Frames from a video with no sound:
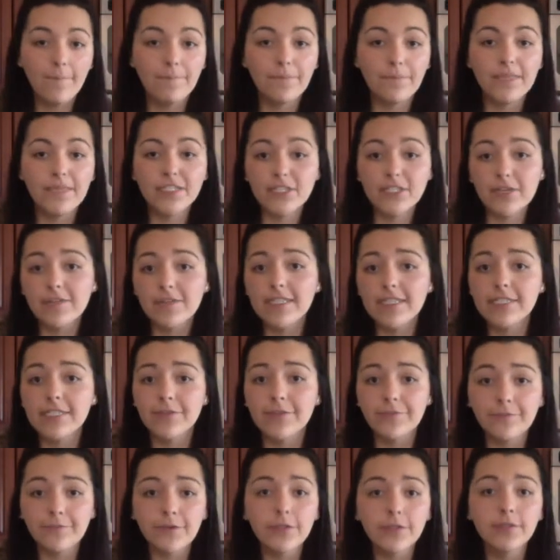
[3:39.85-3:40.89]
servings of
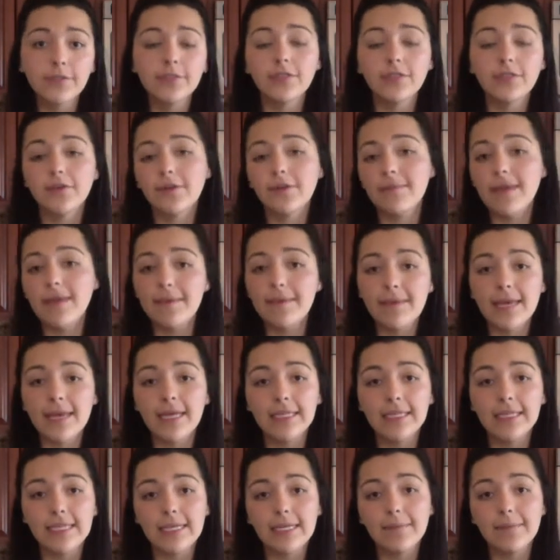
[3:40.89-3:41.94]
fruit or maybe a
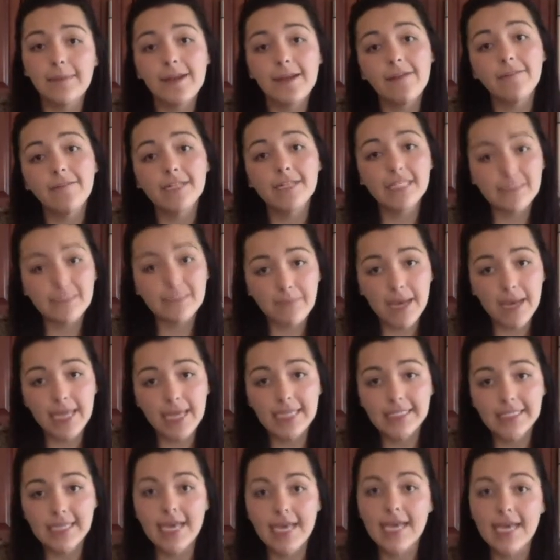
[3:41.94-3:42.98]
little bit of a
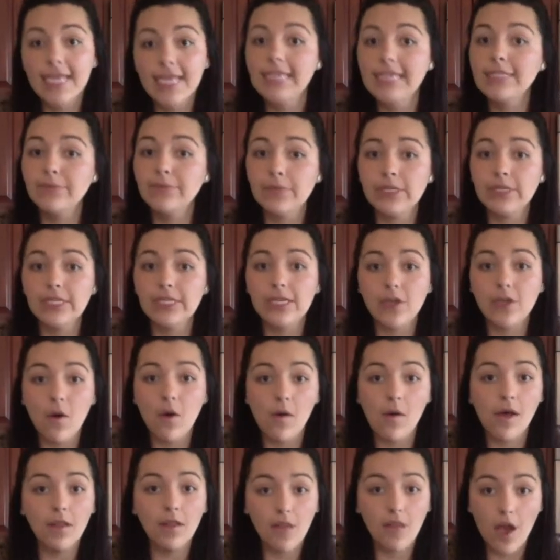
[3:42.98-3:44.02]
spice can really go
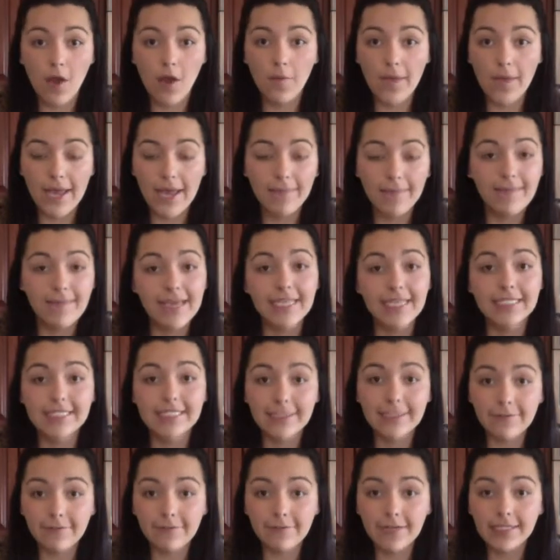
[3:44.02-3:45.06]
a long way and make a
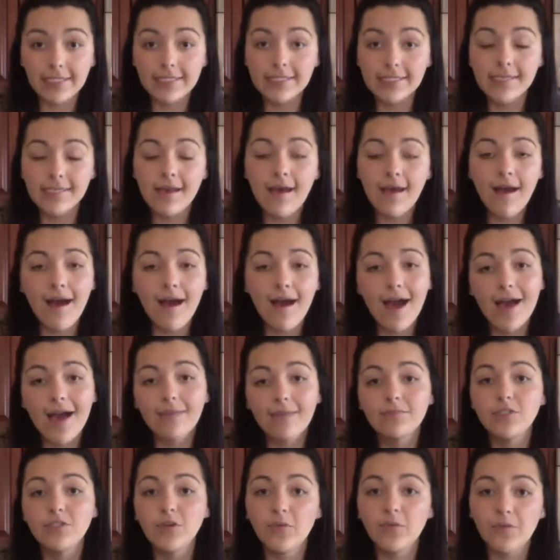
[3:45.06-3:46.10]
difference.
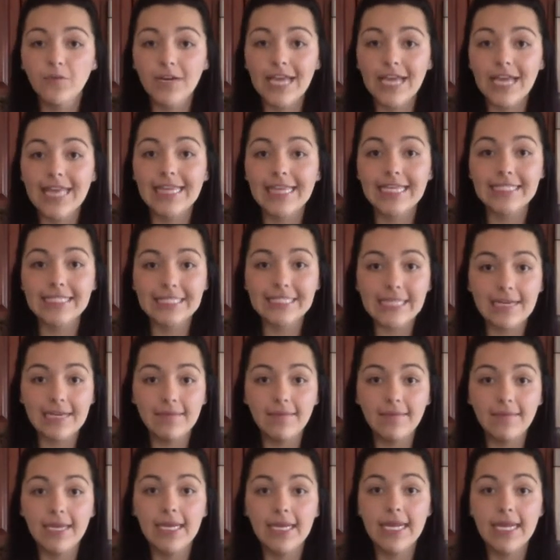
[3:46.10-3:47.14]
Don't forget that
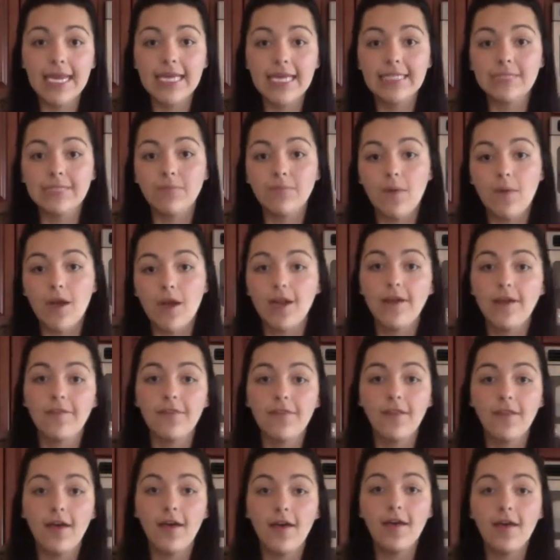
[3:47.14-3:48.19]
cinnamon is one of
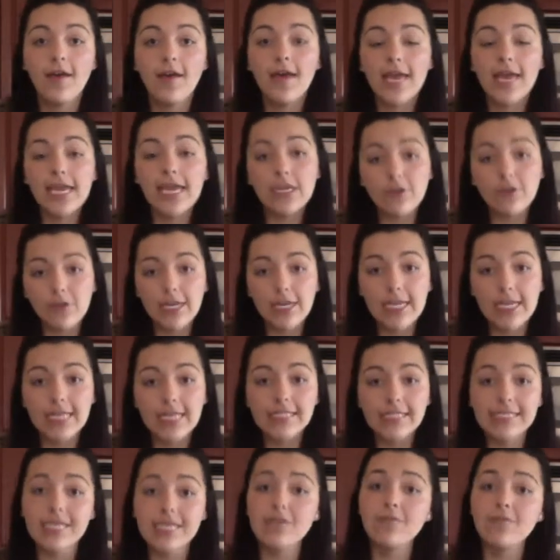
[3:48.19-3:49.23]
the
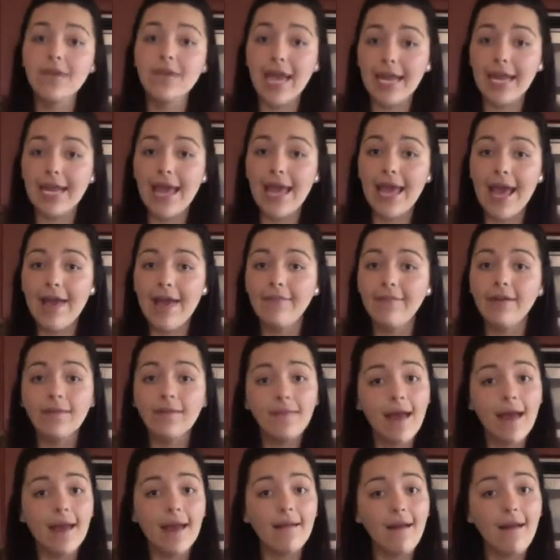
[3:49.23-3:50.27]
ingredients that you can have a
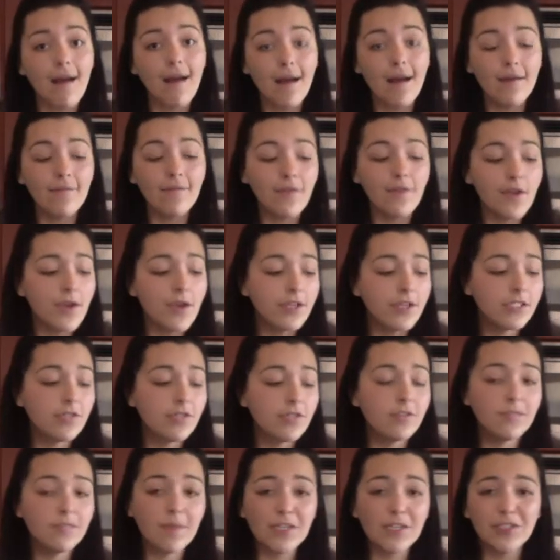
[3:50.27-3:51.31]
lot of. So
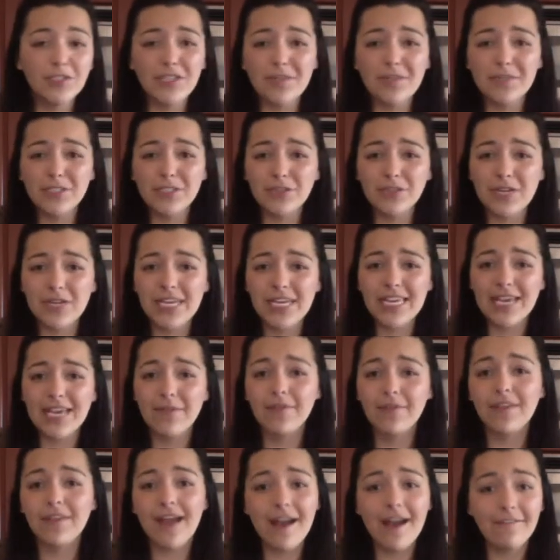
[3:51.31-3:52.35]
especially when drinking it
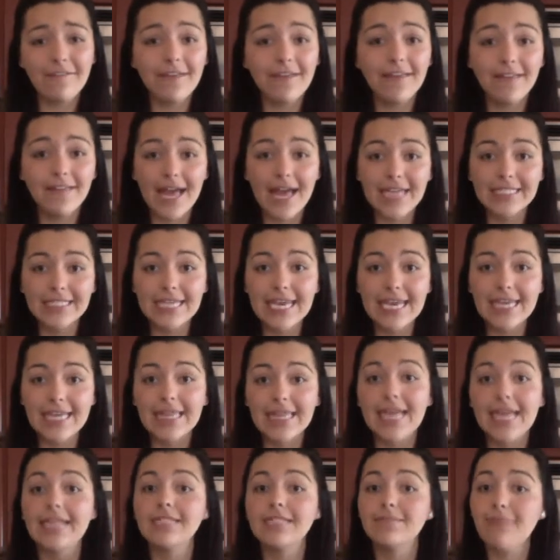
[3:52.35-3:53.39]
with cafe latte,
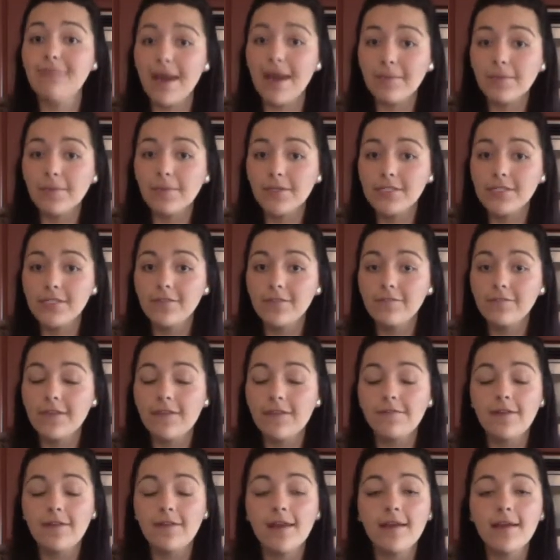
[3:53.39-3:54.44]
that is my personal
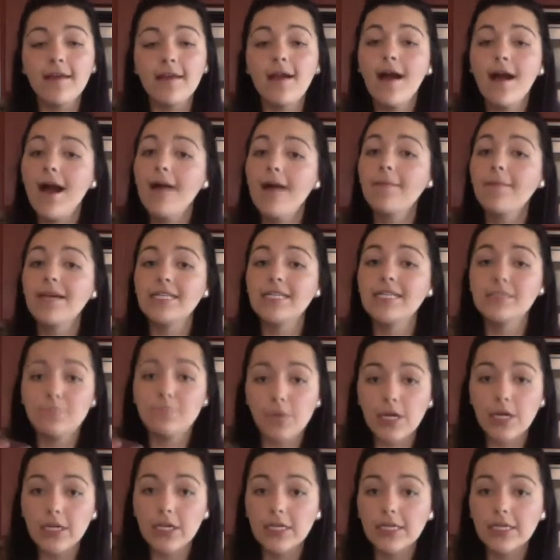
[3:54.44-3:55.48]
favorite. I
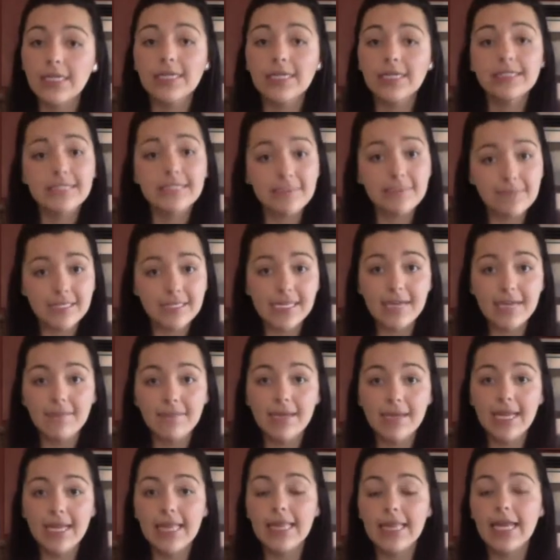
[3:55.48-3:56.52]
sprinkle some
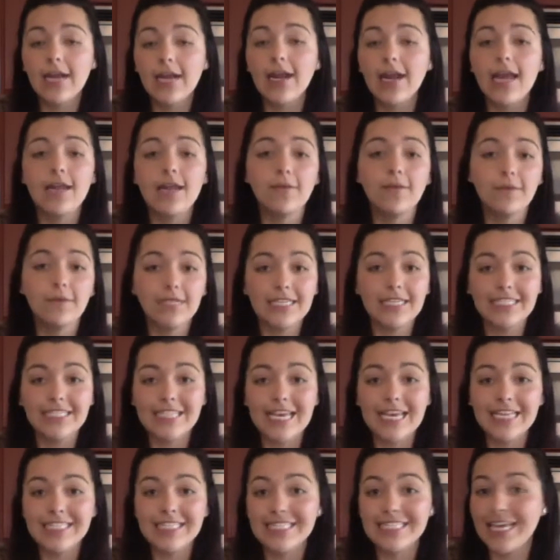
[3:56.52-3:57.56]
cinnamon in there and it really
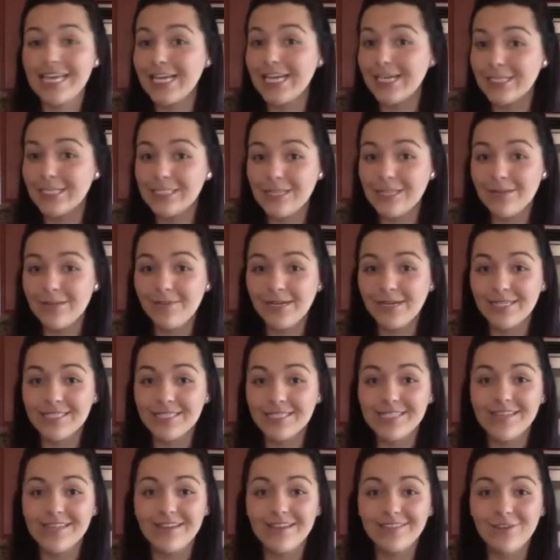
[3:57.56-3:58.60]
tastes like a Starbucks
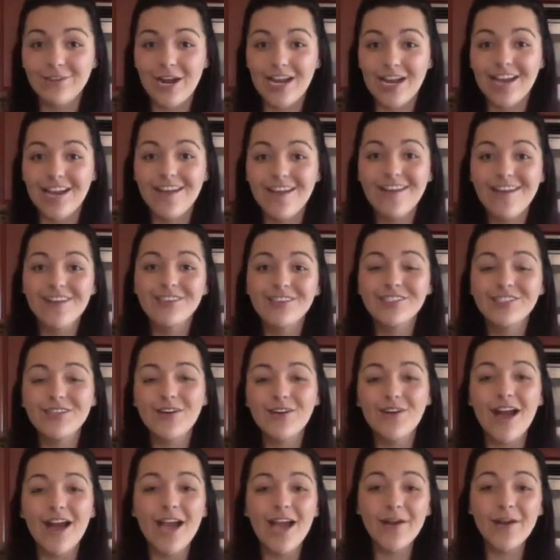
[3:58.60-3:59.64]
drink.
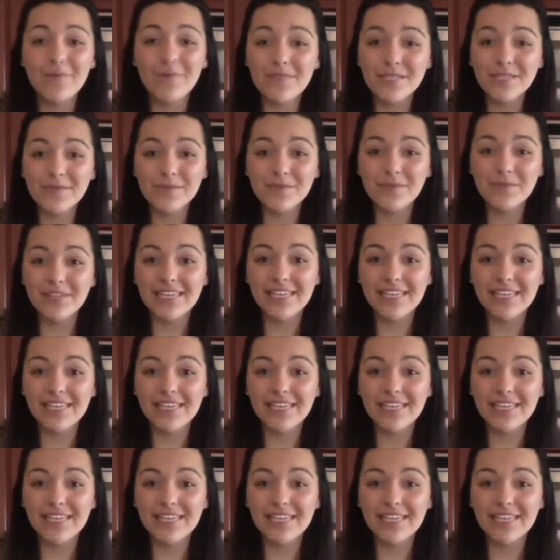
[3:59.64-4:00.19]
So I hope this was really